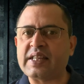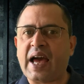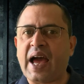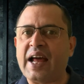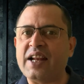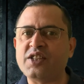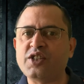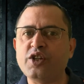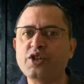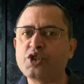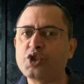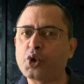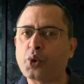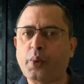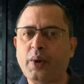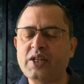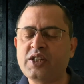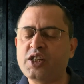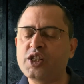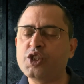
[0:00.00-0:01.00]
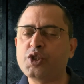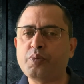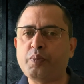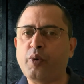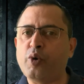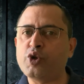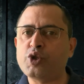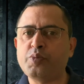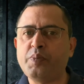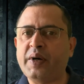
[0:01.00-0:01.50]
answers to questions
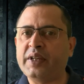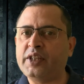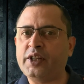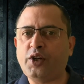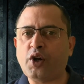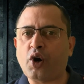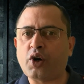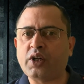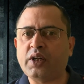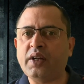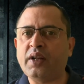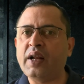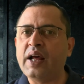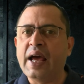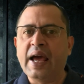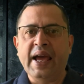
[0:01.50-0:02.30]
posed by the doctor